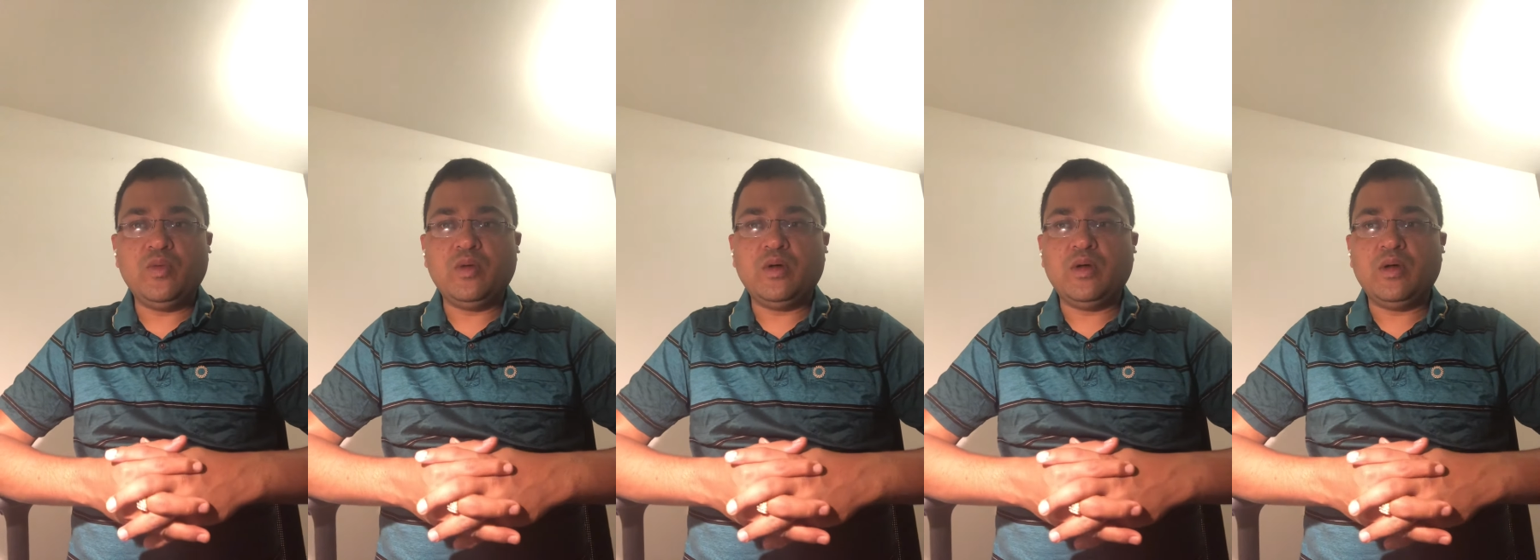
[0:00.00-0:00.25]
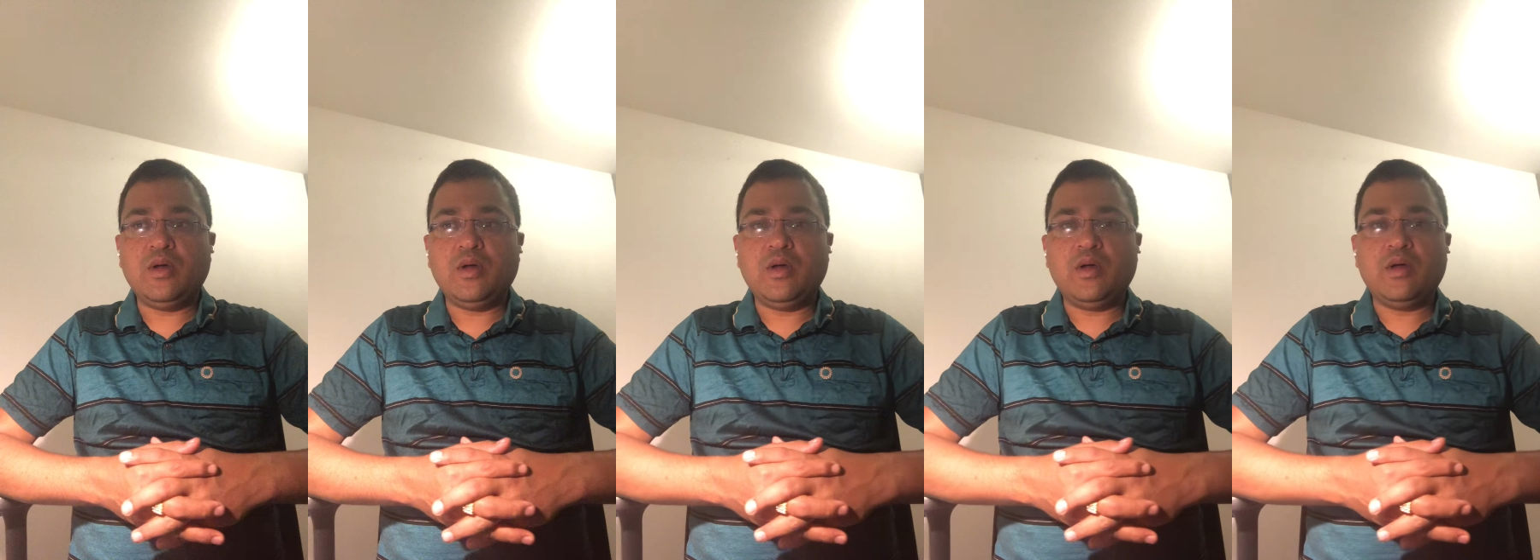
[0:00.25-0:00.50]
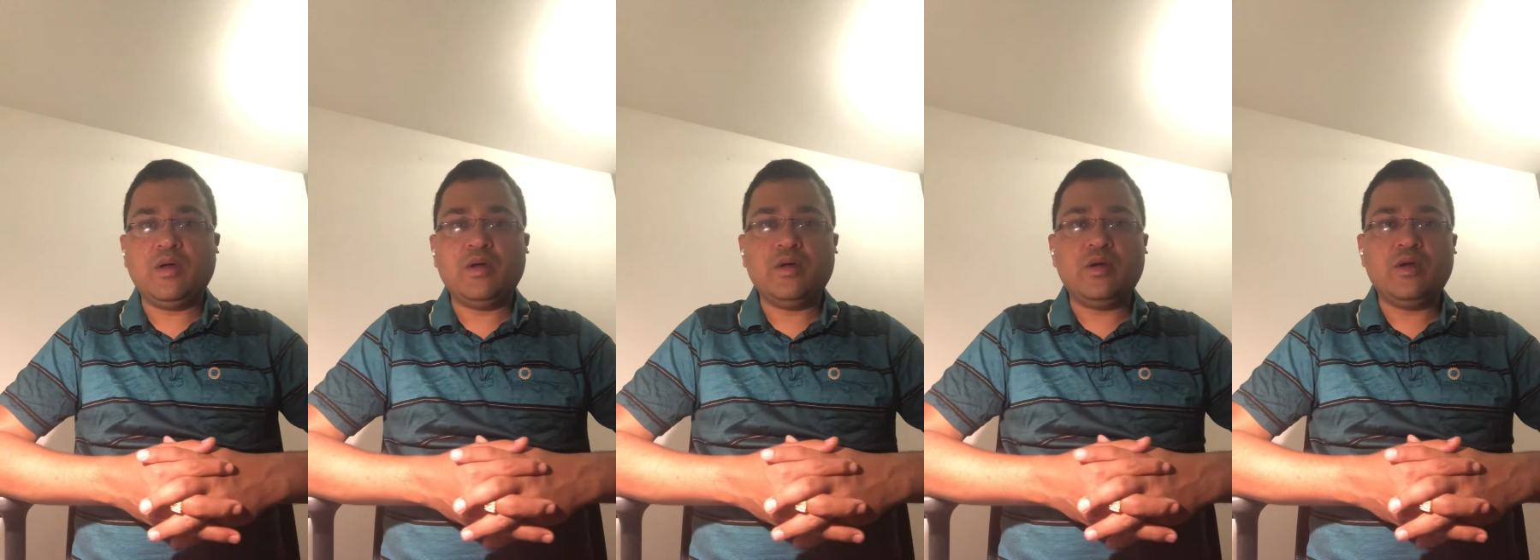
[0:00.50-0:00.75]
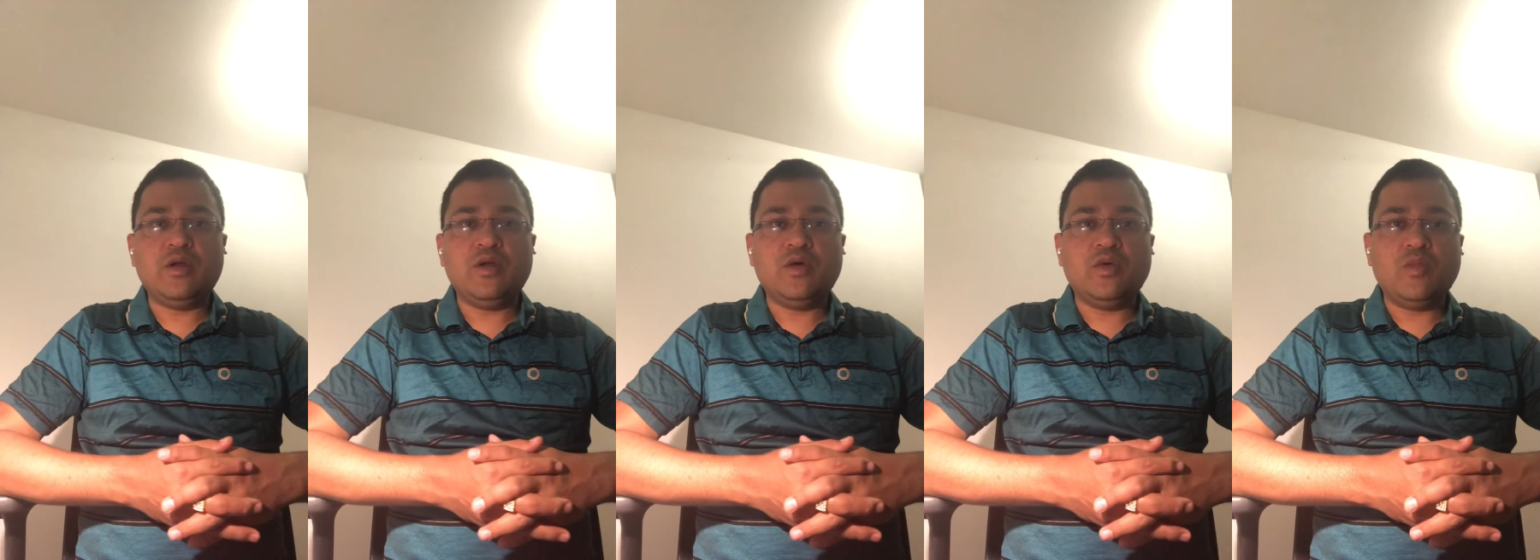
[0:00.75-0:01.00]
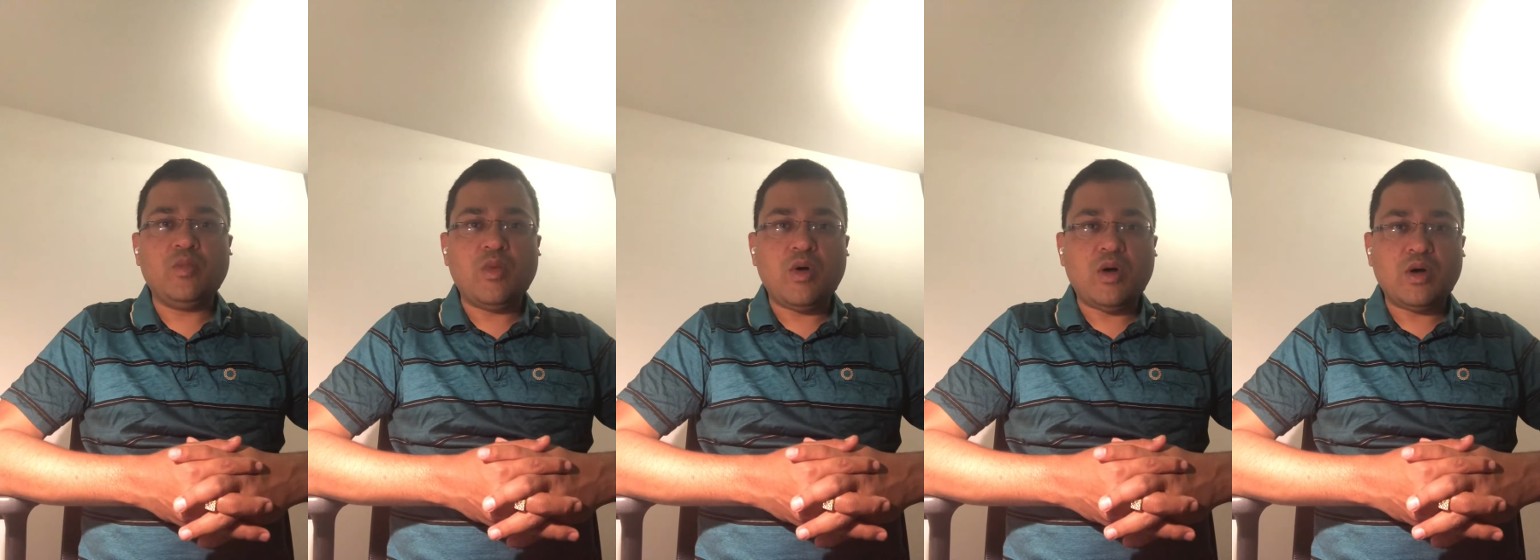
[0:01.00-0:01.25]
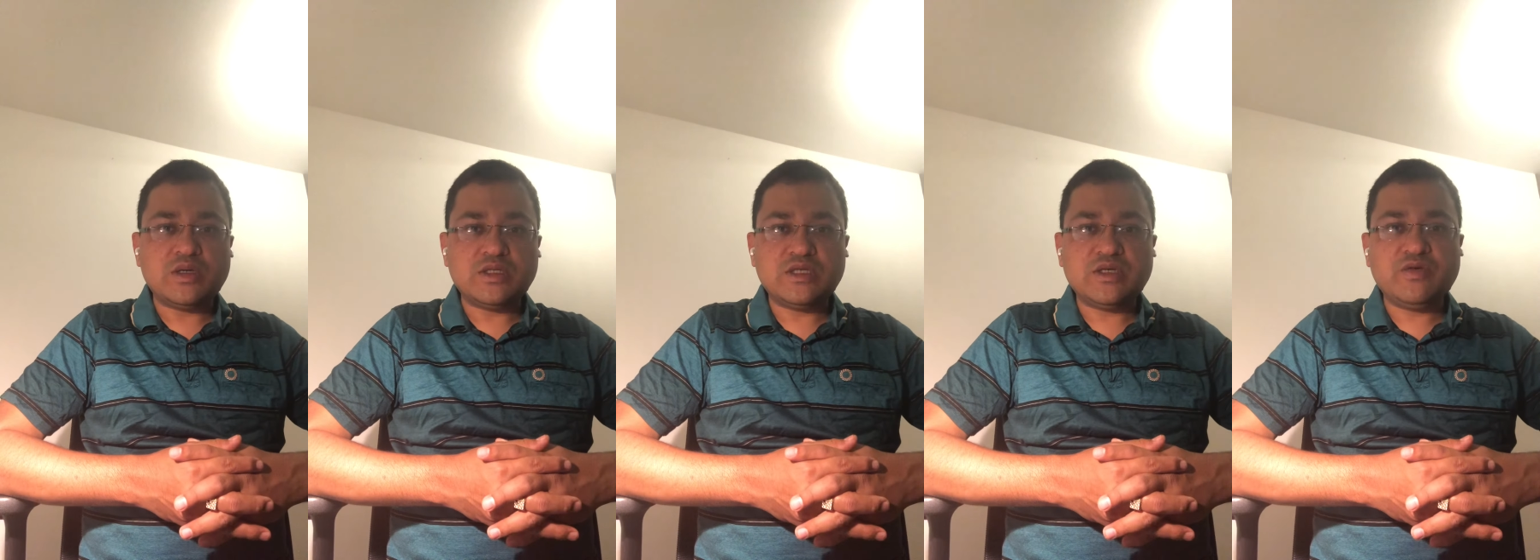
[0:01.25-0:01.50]

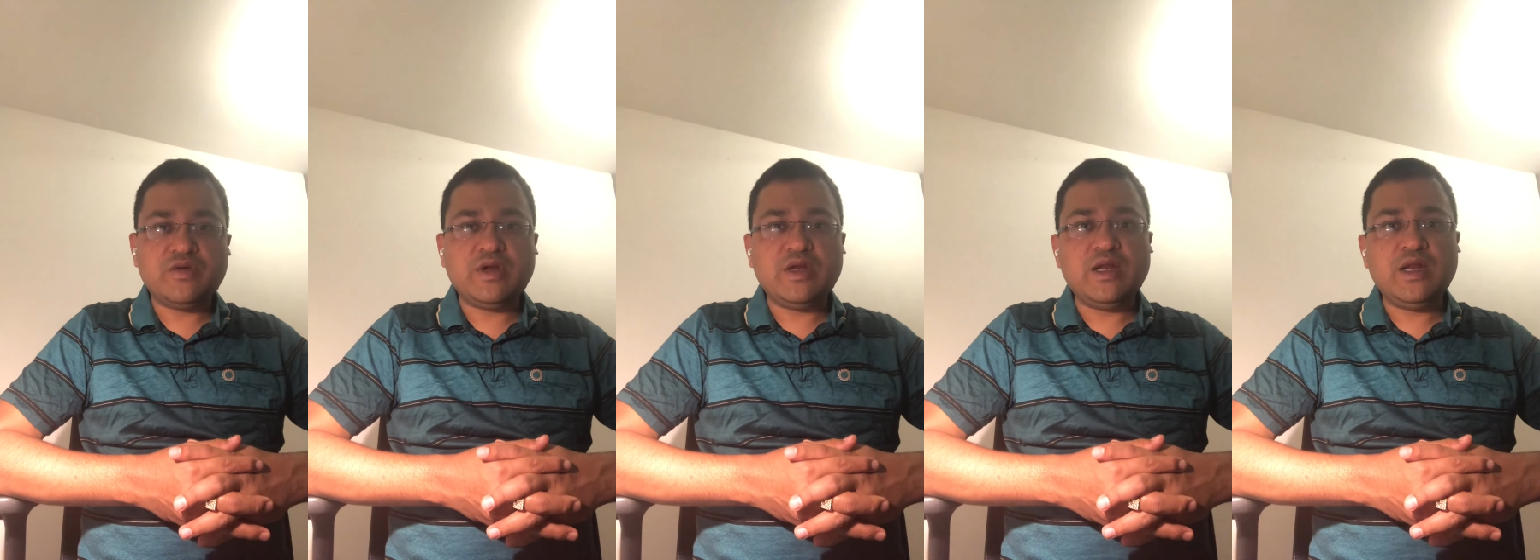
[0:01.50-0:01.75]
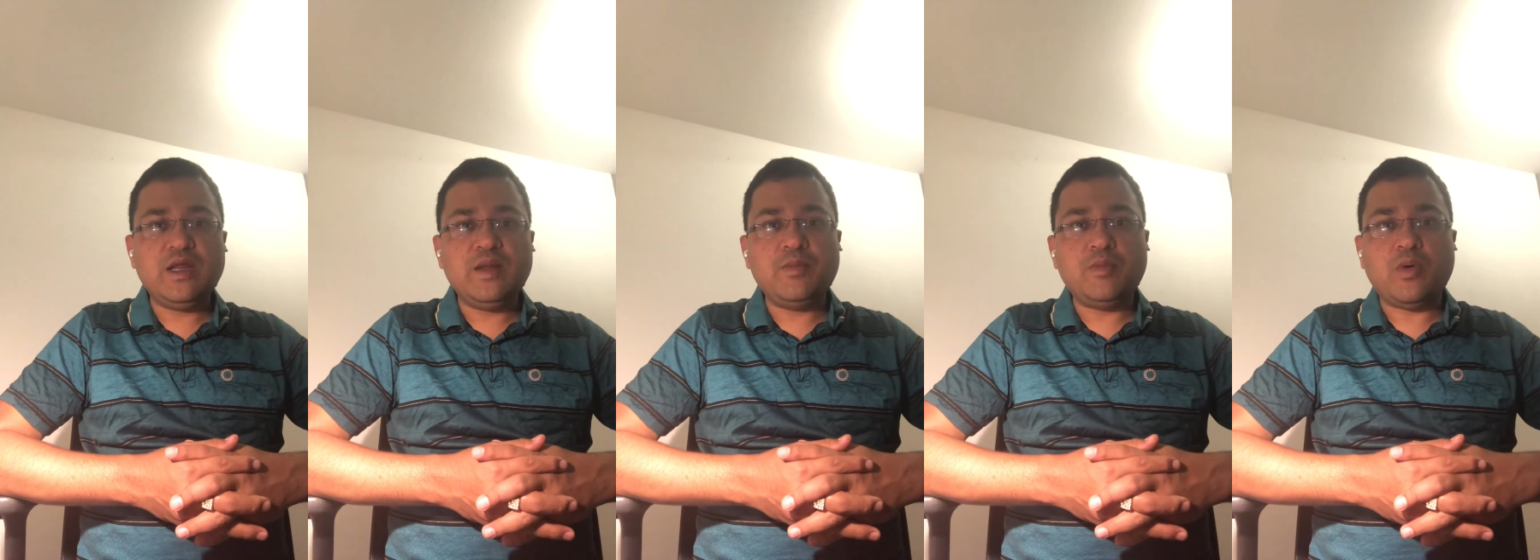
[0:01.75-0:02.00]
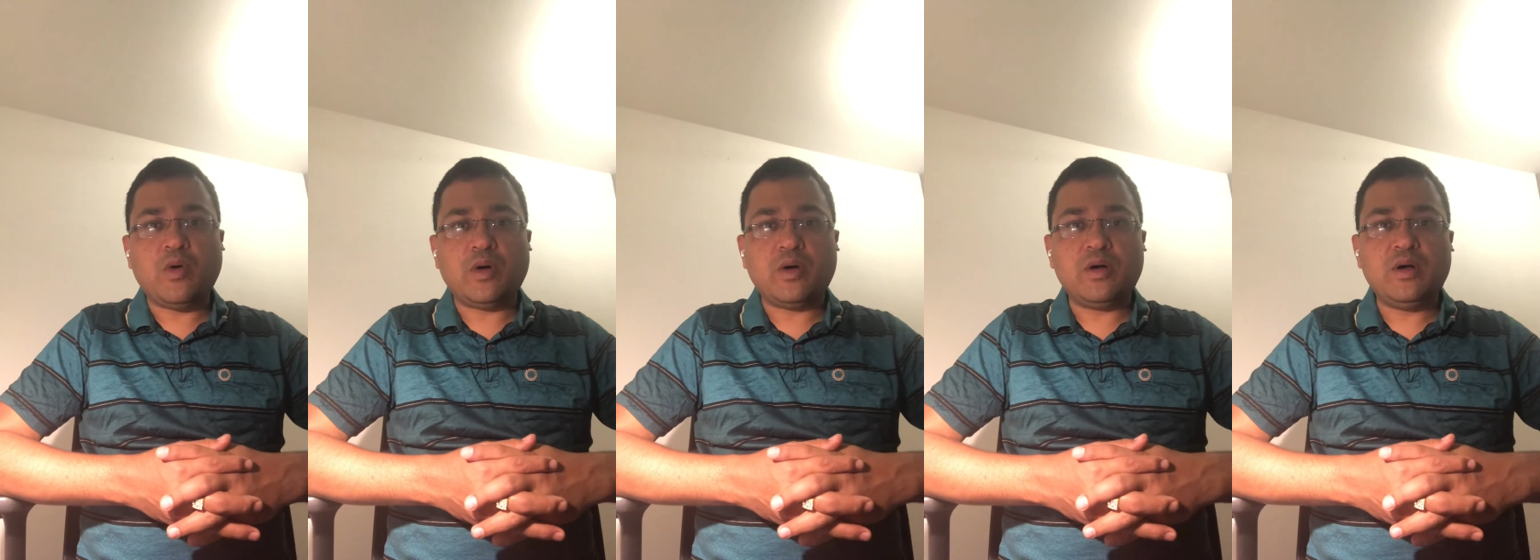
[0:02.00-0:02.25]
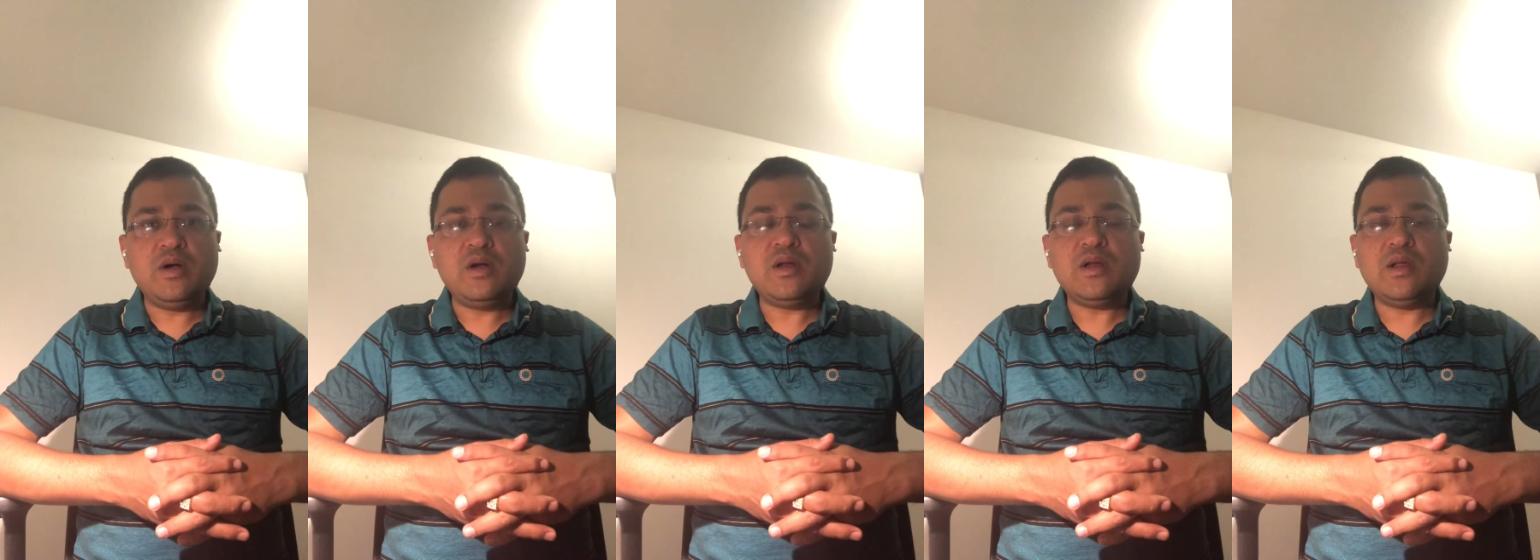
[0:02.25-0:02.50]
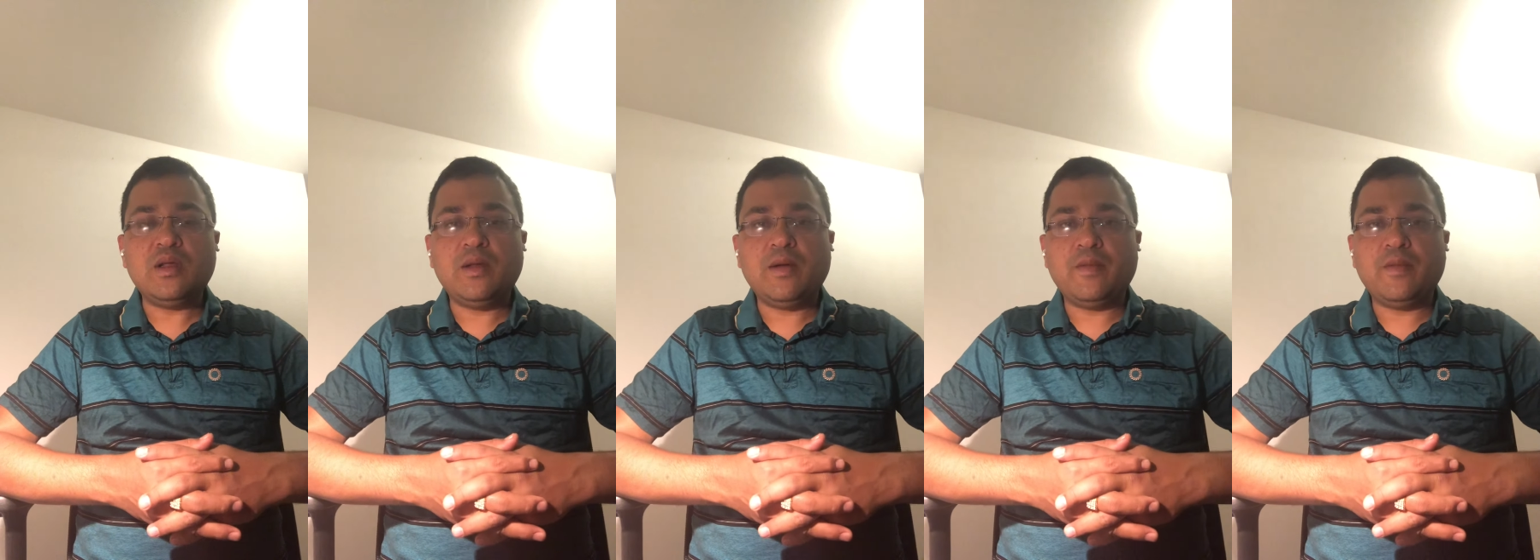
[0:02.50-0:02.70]
mocks are really important,